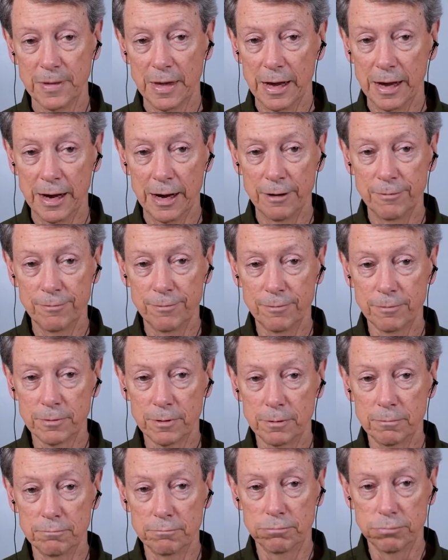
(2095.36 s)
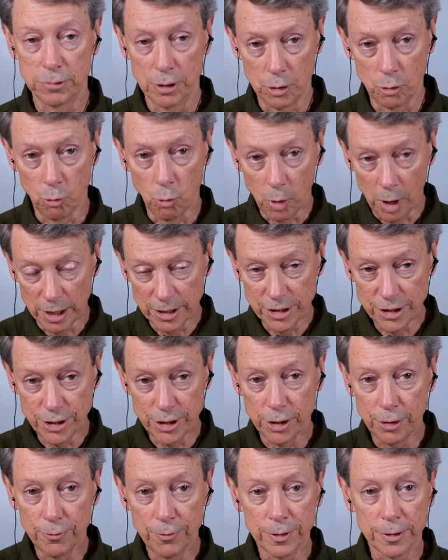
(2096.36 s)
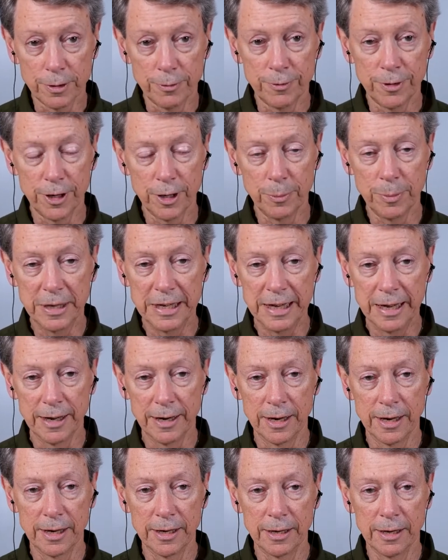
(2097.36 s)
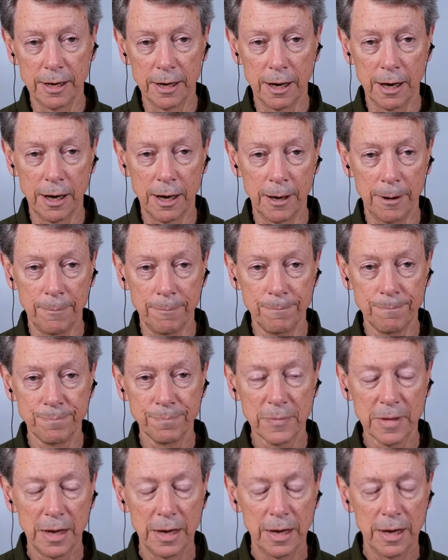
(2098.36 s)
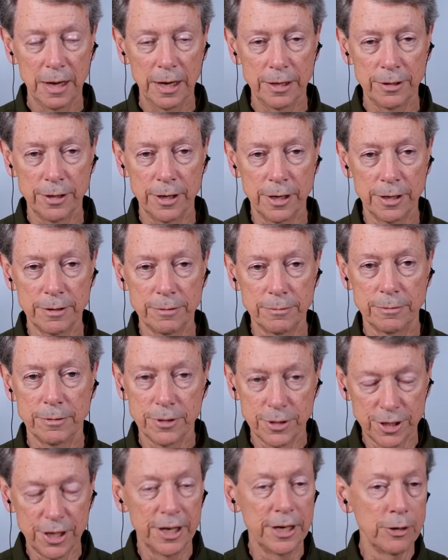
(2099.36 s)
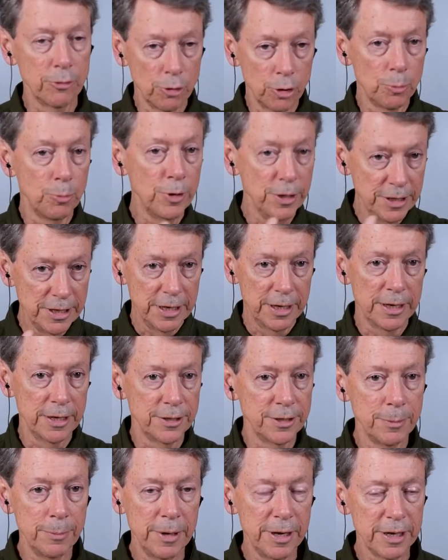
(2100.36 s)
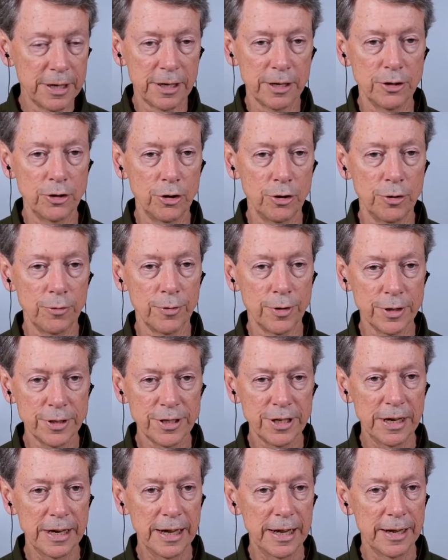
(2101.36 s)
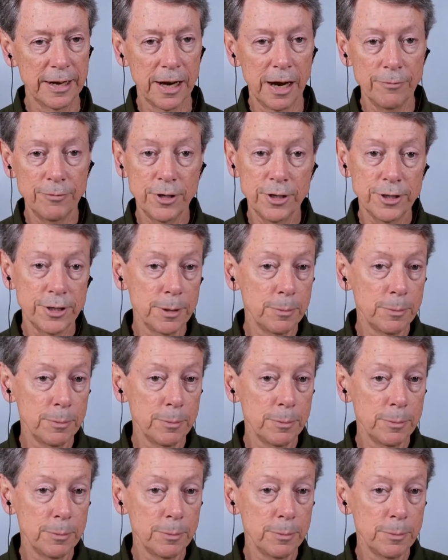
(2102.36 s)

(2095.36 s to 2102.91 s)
I've, you know, watched you from the very beginning. Um, in the sitting group we did at Dominican University, and I've just